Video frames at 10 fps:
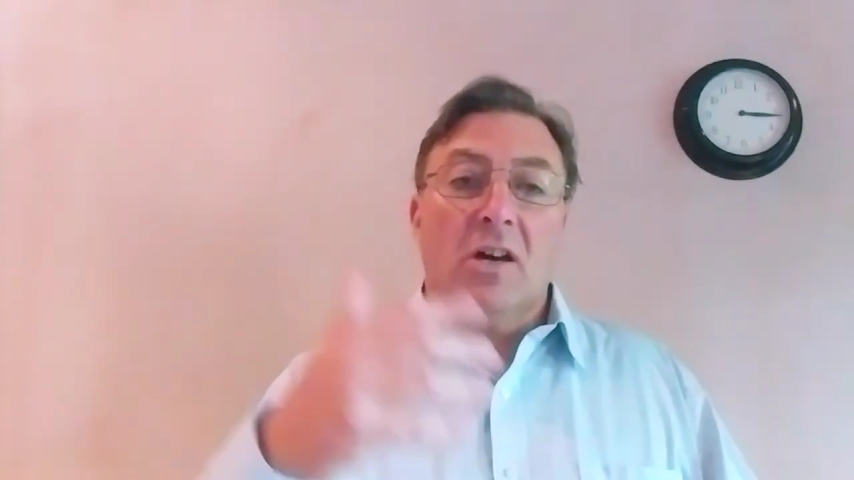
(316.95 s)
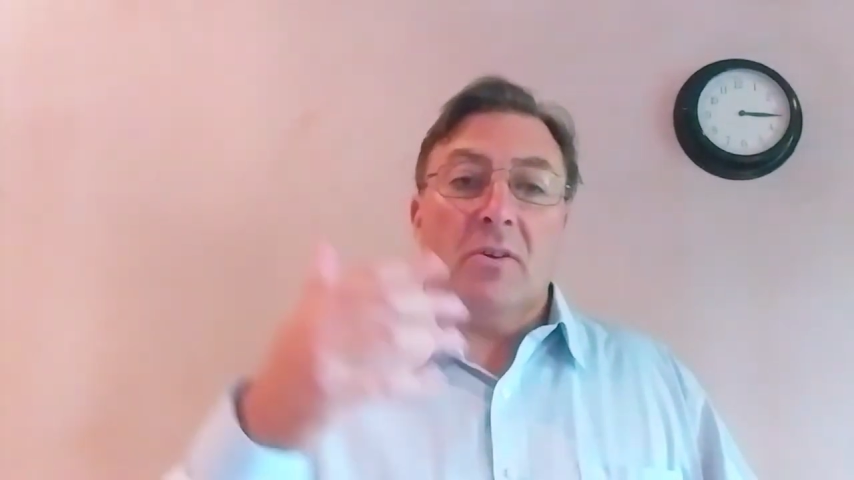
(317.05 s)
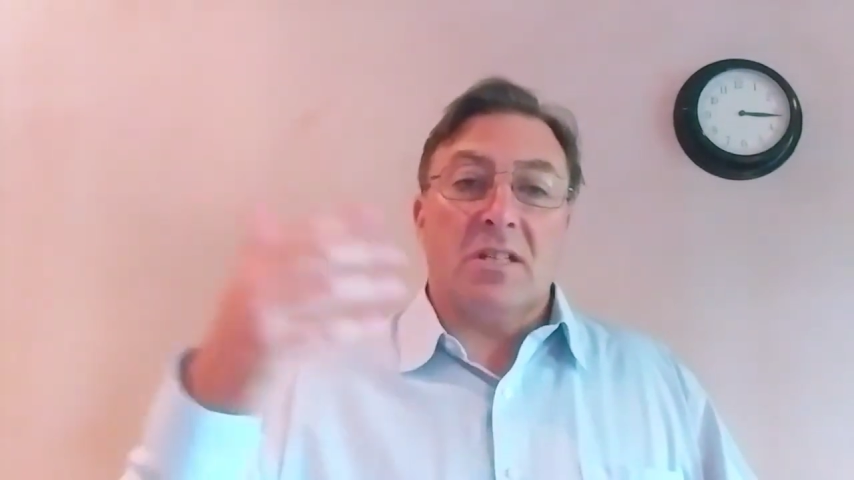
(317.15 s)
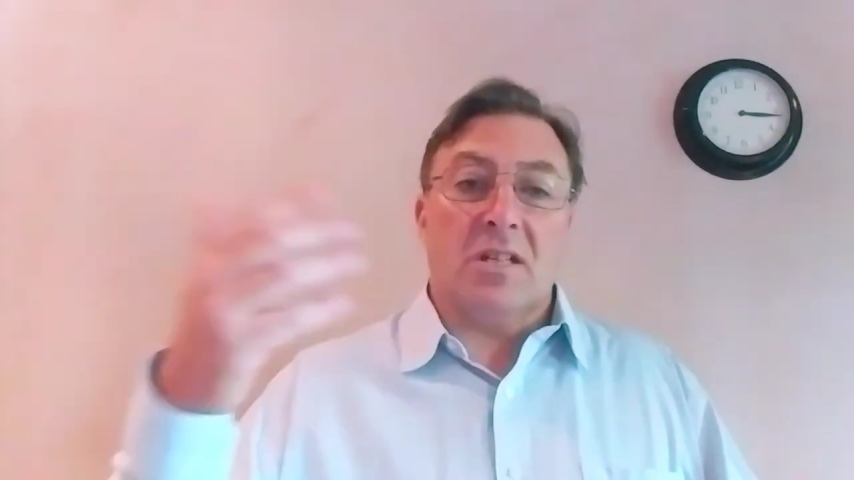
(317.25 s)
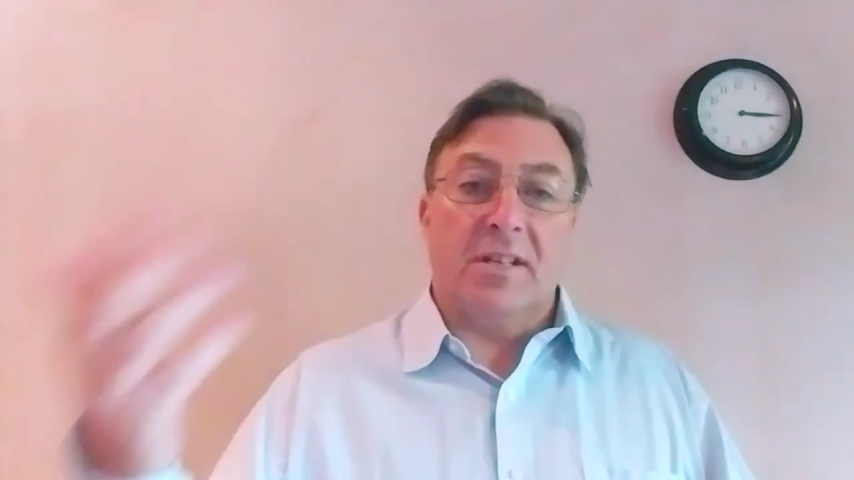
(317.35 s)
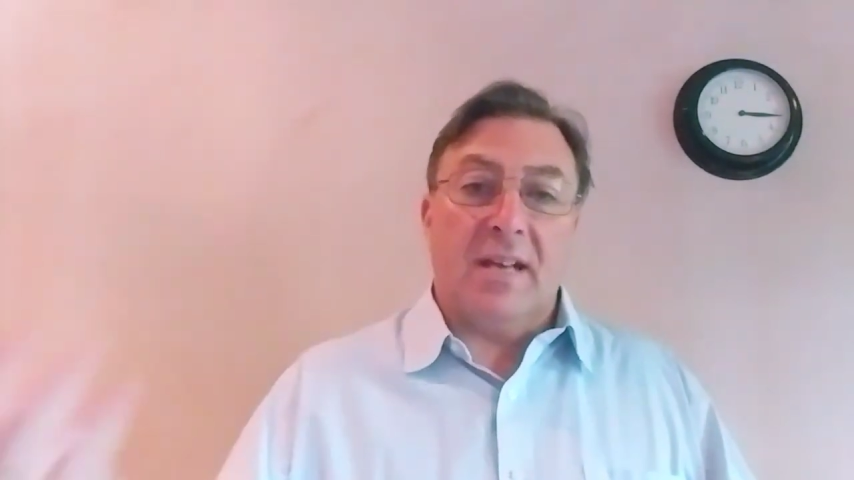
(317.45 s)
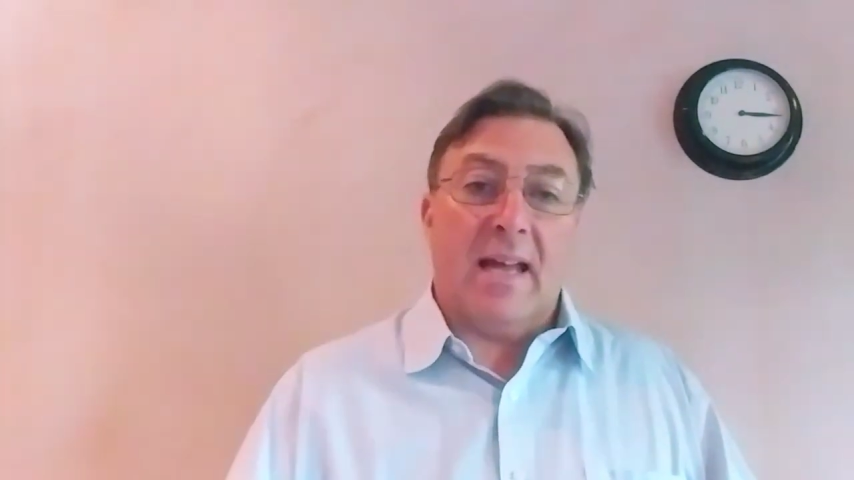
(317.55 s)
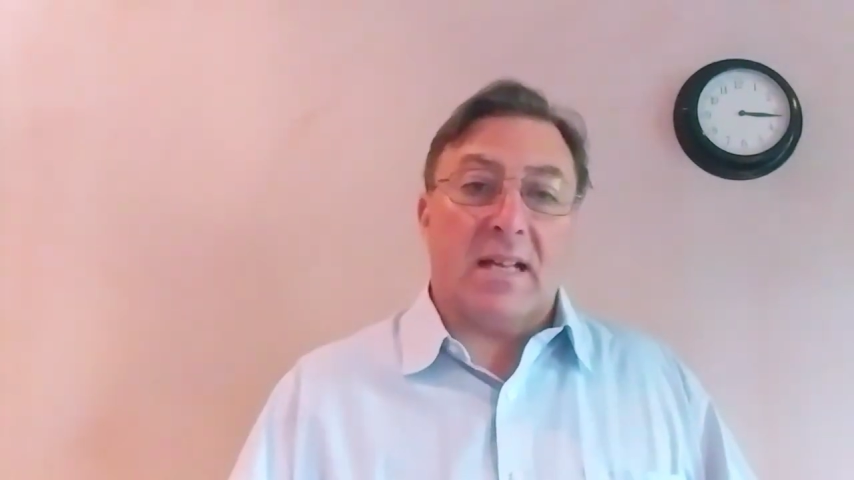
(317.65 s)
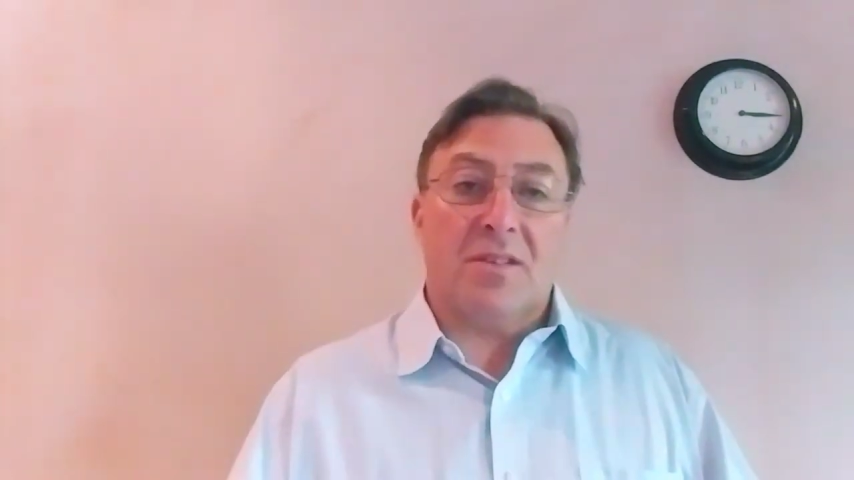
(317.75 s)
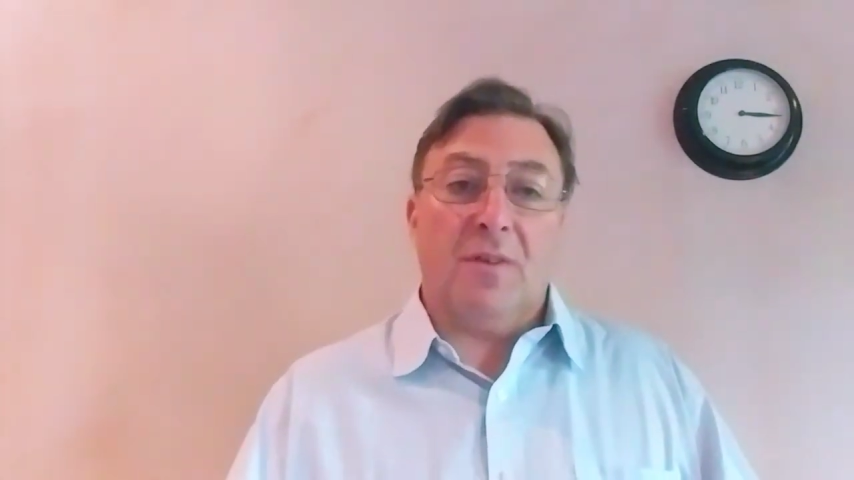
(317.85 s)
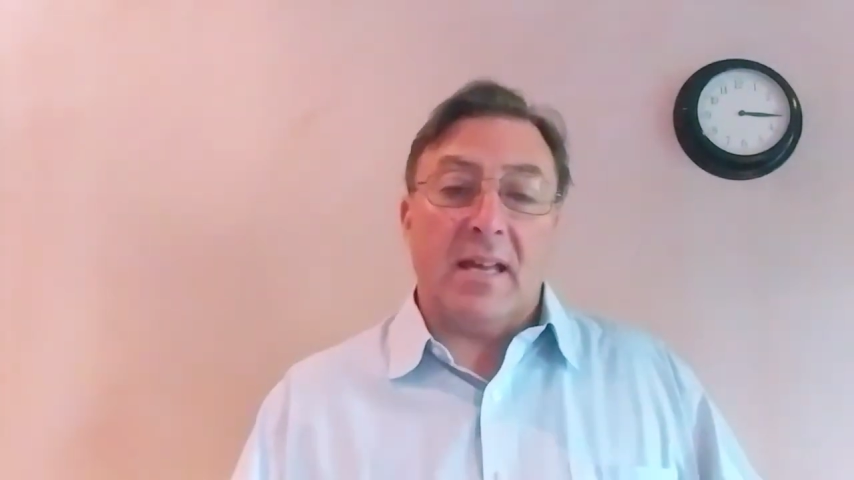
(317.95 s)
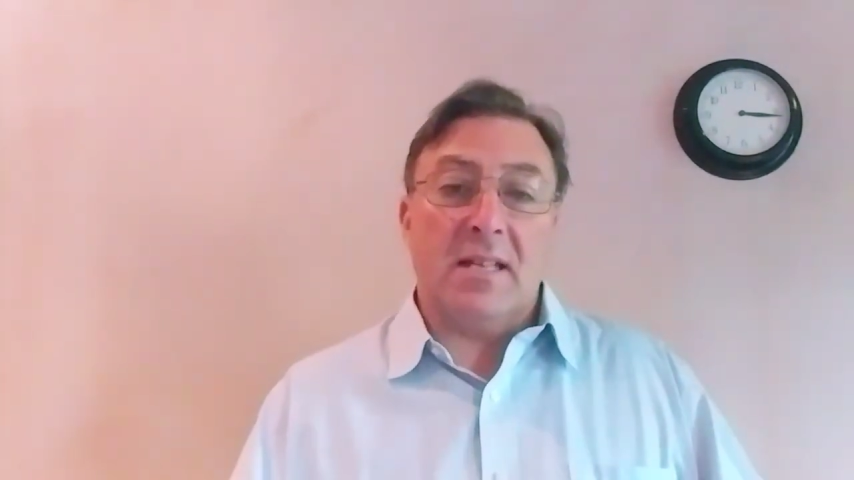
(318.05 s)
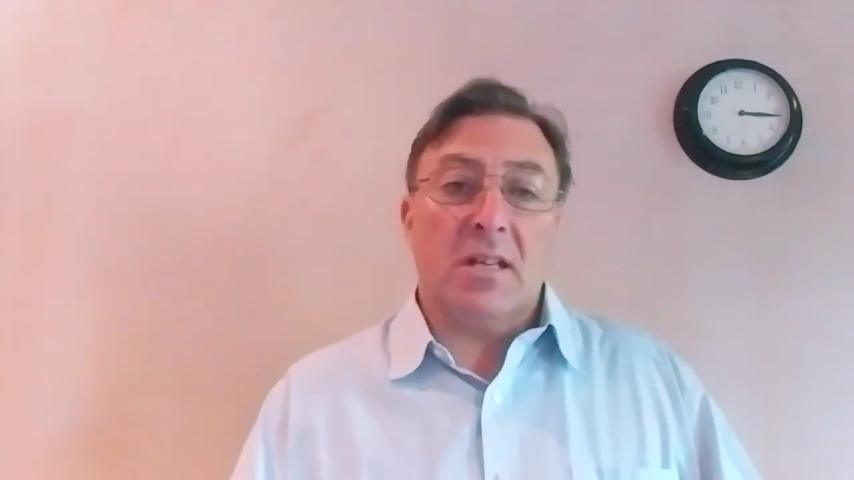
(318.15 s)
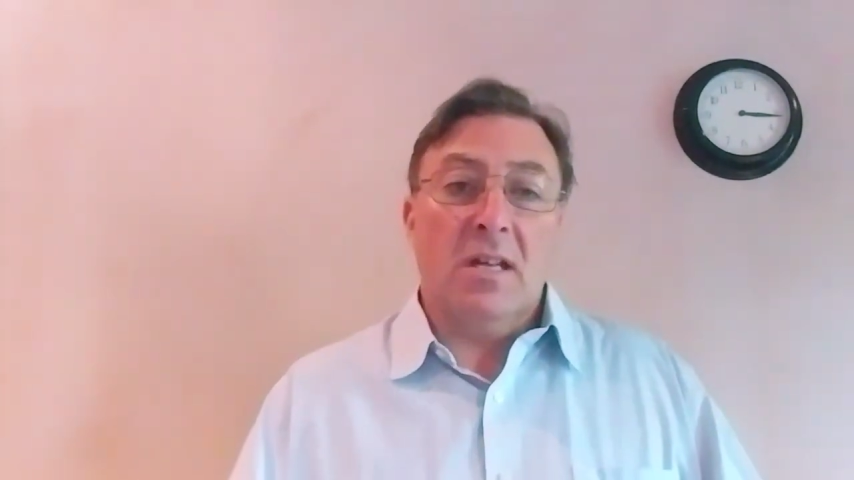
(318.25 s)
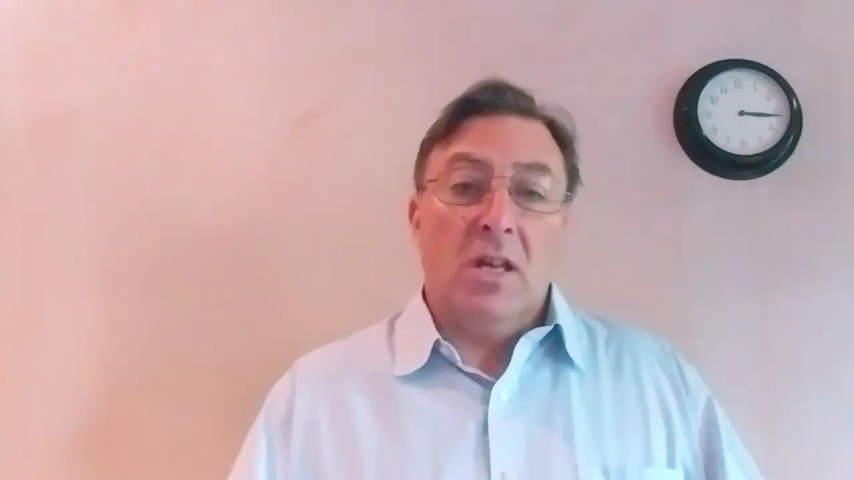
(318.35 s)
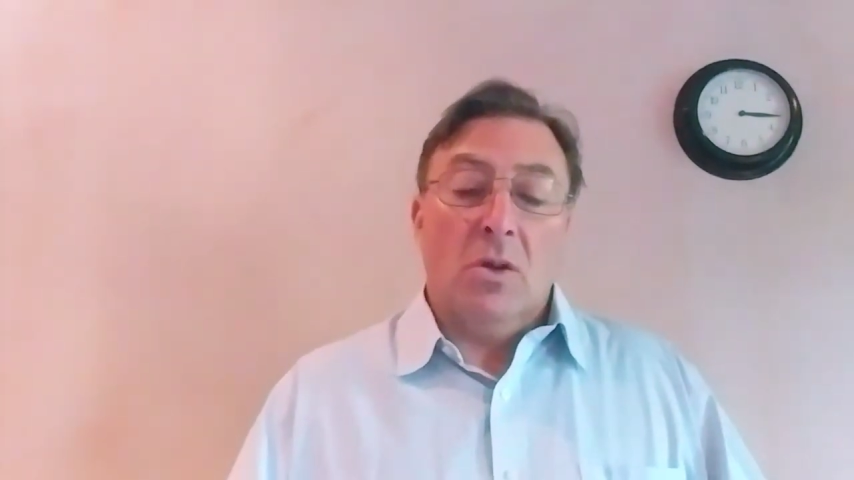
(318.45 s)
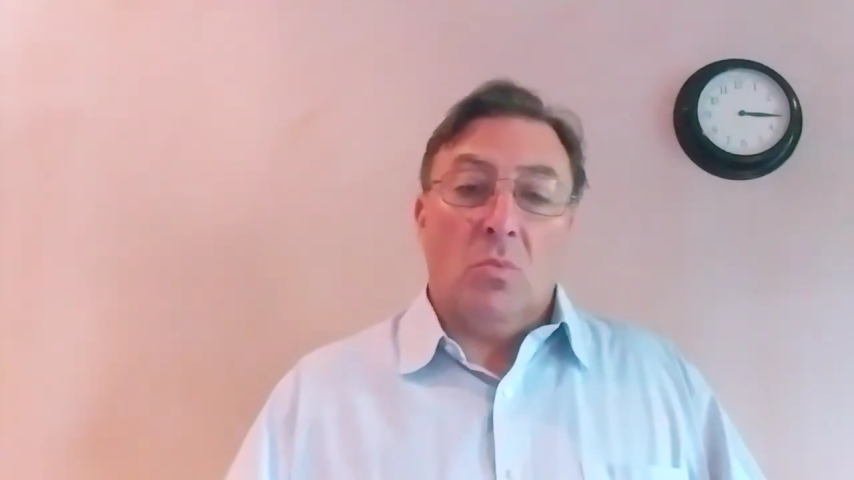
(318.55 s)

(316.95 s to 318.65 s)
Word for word: go into the next phase,